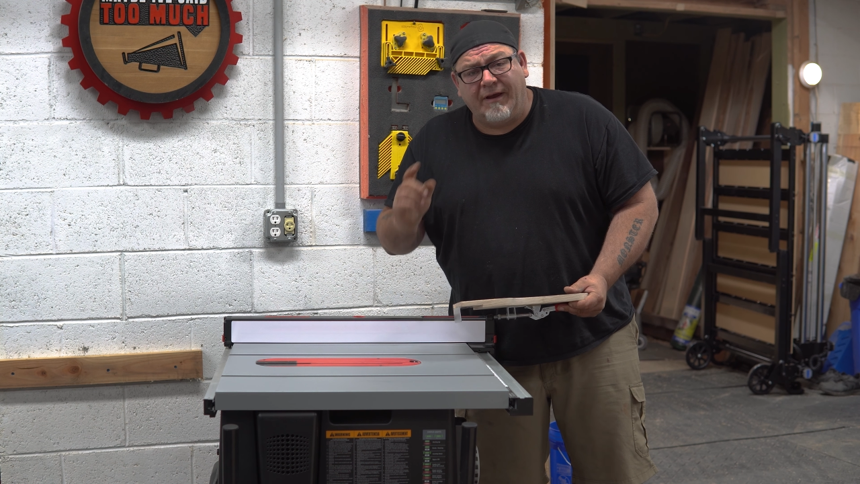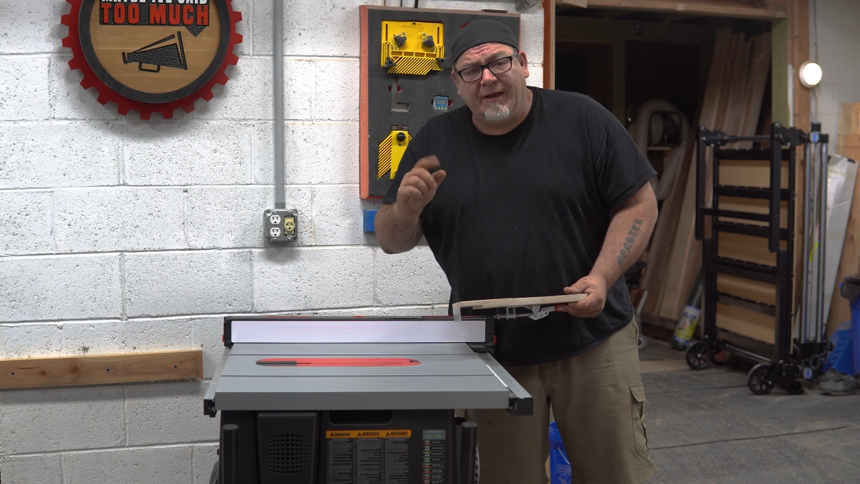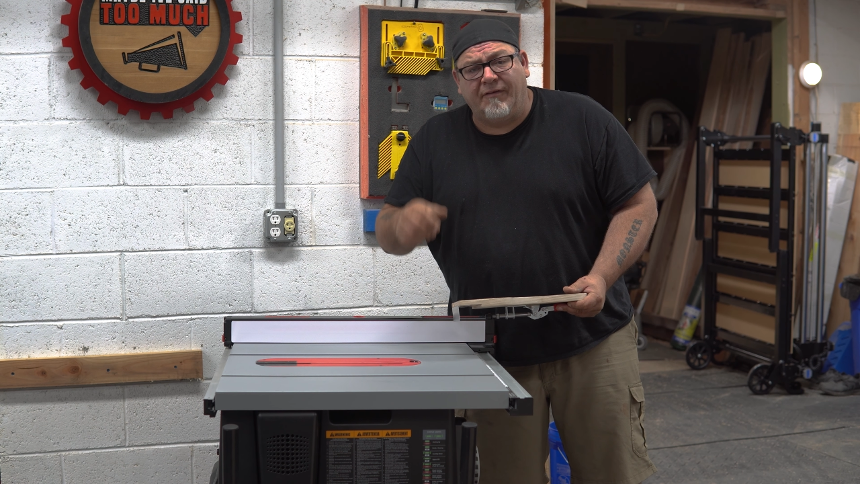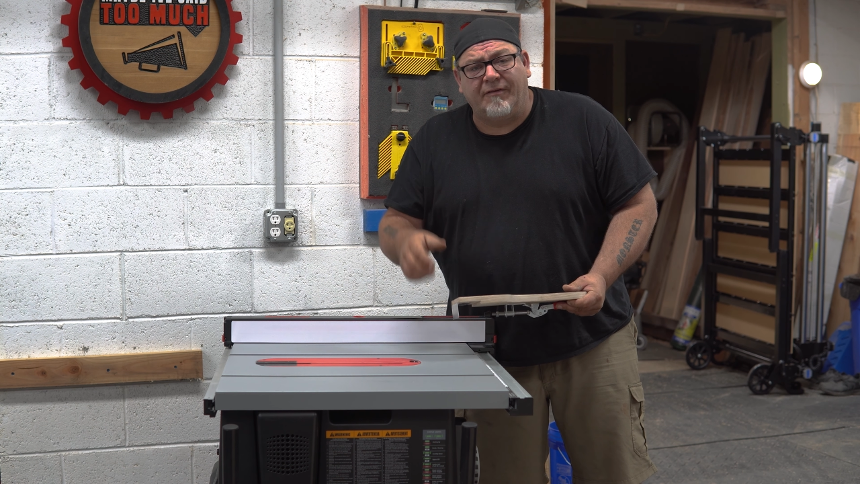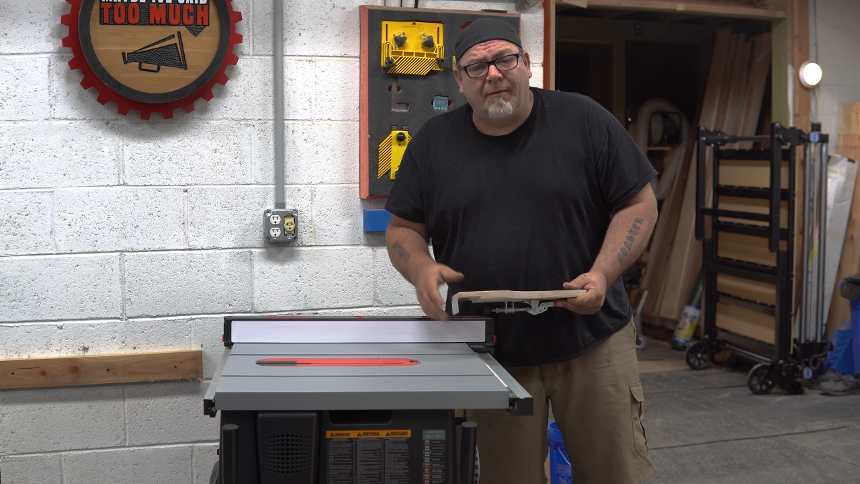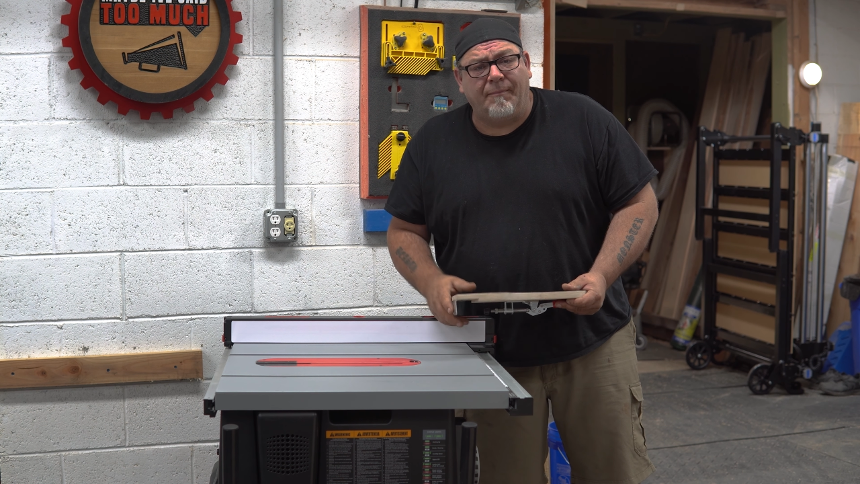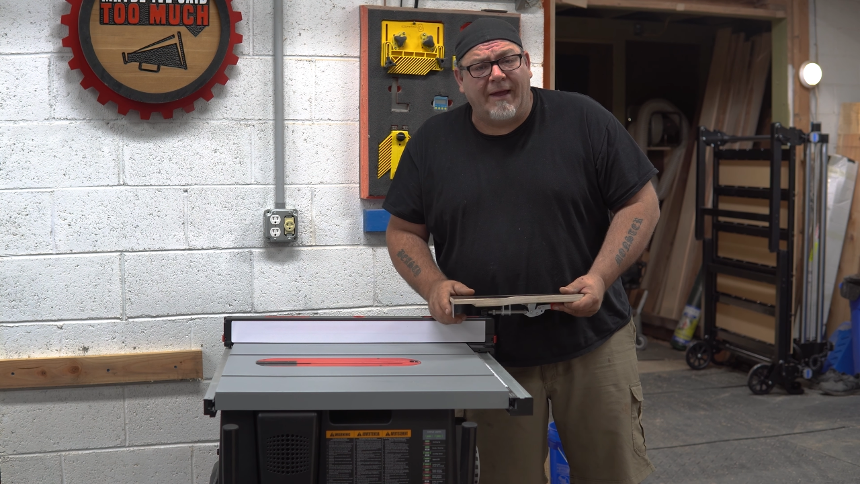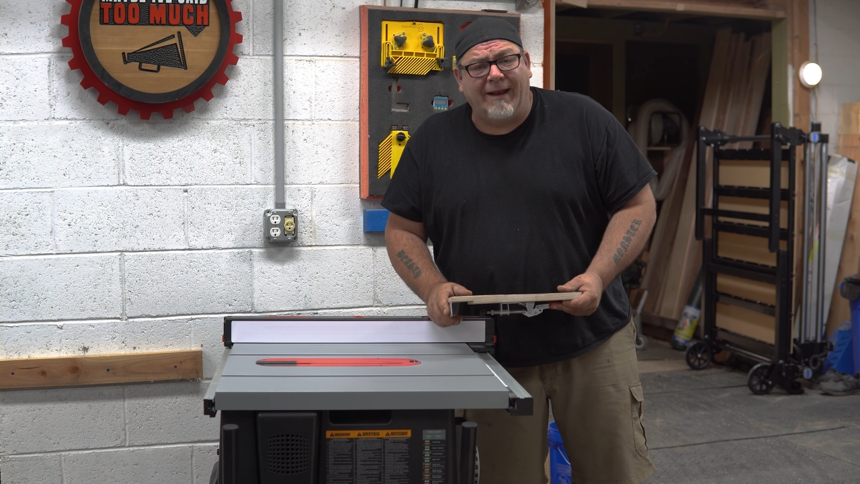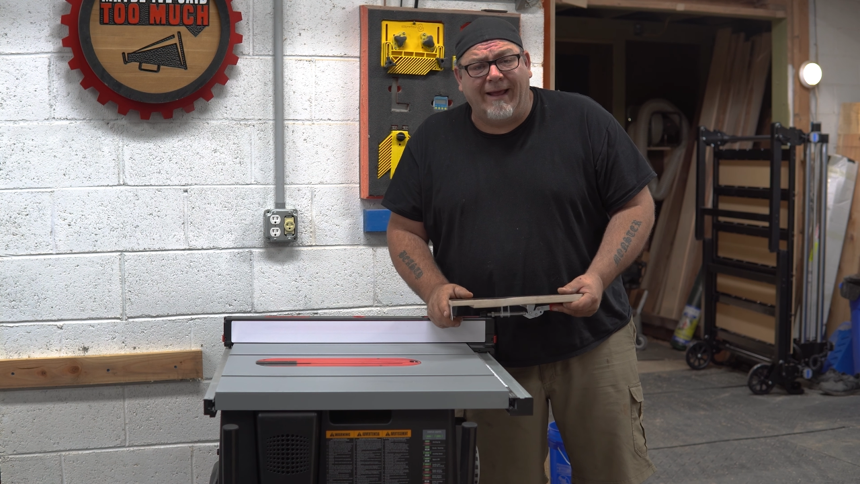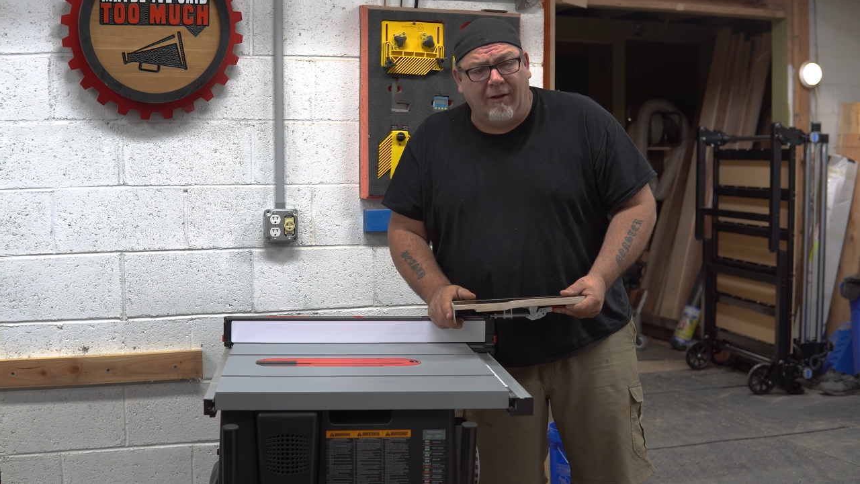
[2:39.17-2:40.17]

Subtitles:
hit us up at